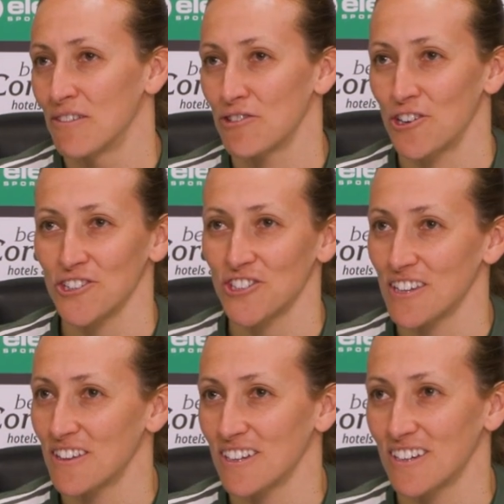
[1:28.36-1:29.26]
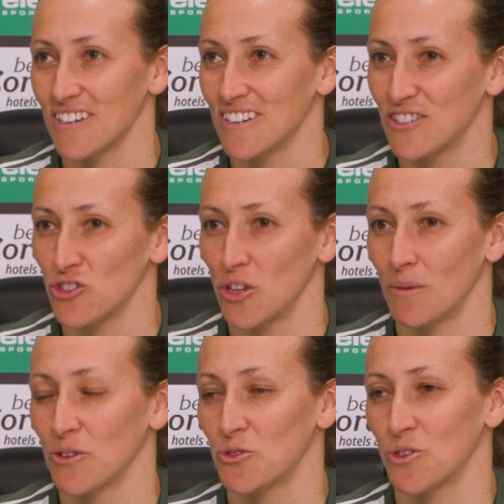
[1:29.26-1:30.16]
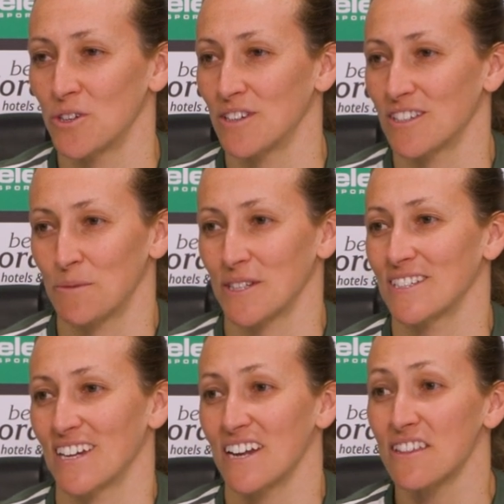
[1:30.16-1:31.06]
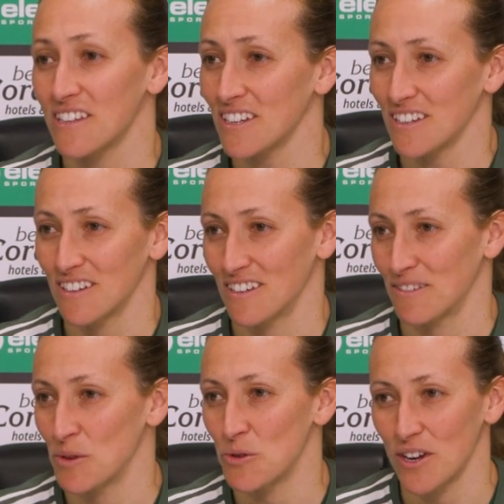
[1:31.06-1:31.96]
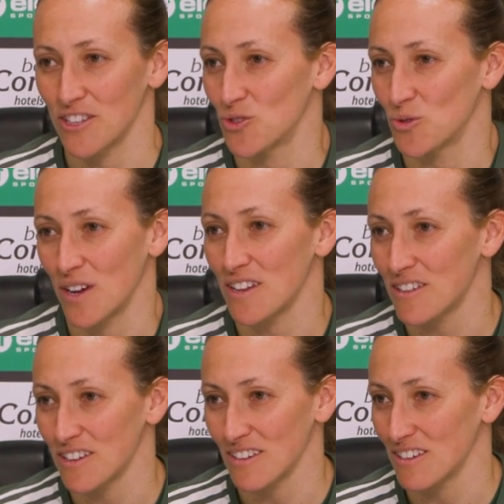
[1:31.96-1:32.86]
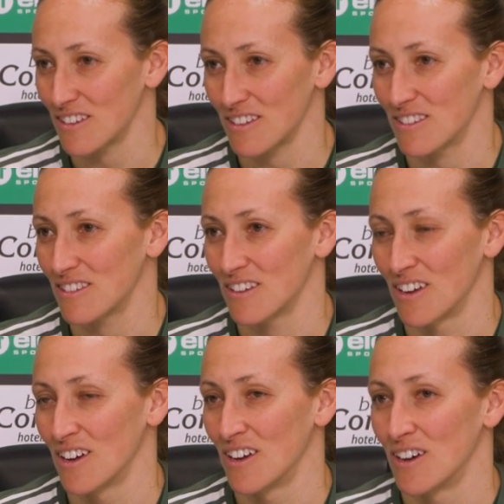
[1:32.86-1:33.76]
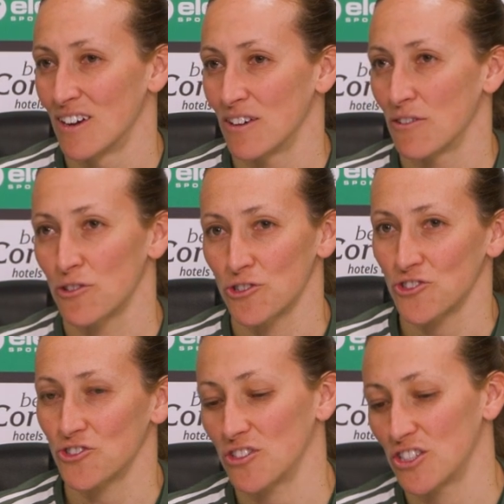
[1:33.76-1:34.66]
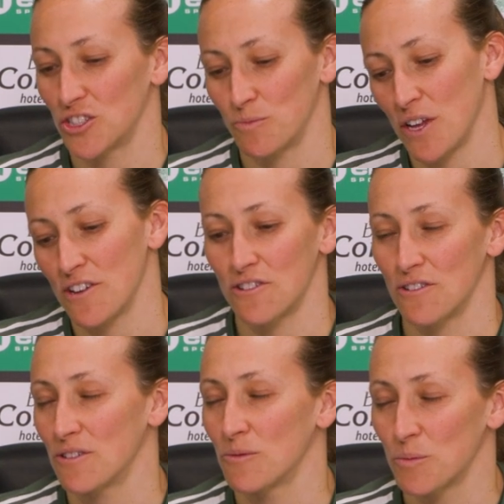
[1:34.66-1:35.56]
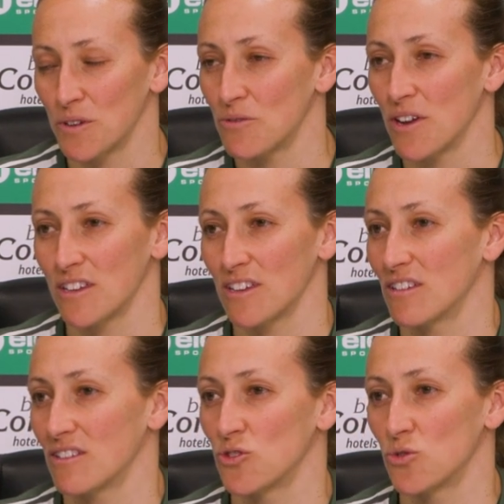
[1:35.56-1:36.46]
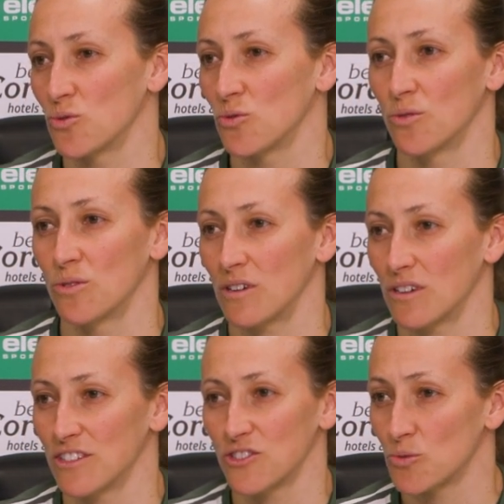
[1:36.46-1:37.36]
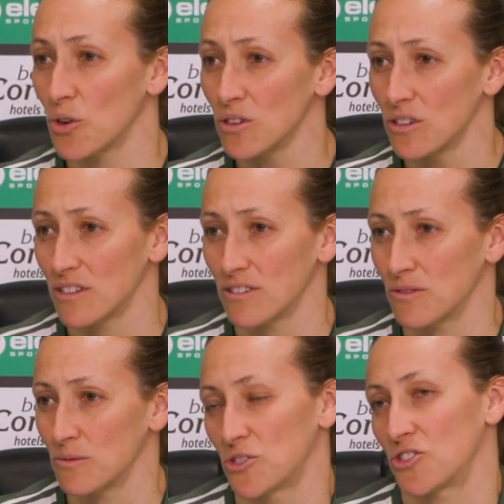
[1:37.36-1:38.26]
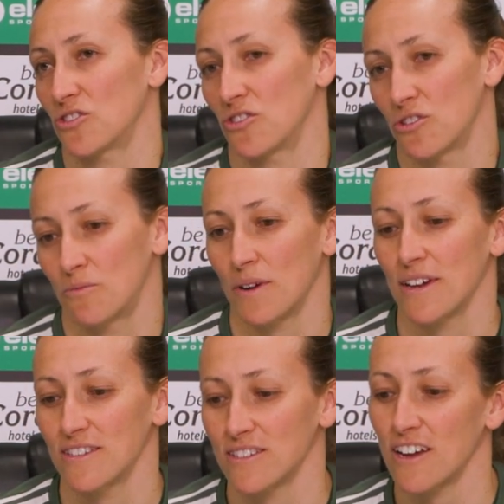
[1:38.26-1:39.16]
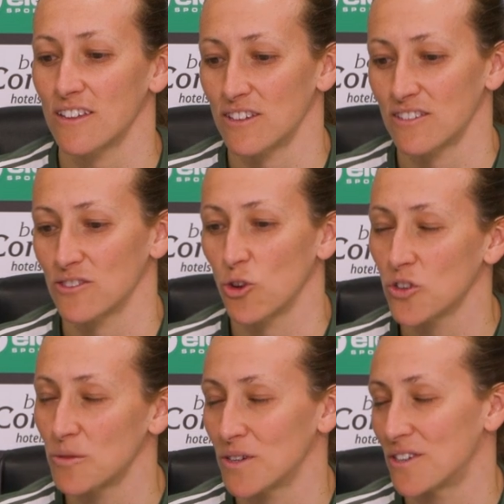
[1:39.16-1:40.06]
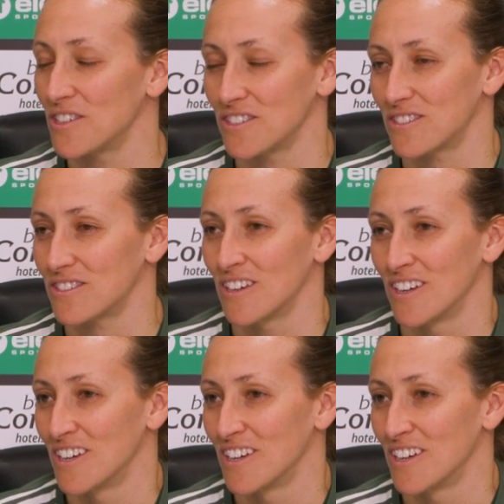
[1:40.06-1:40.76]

for us, I think it's all about expecting anything be ready to anything. And of course, each player will be ready to do its role, which on my side as goalkeeper is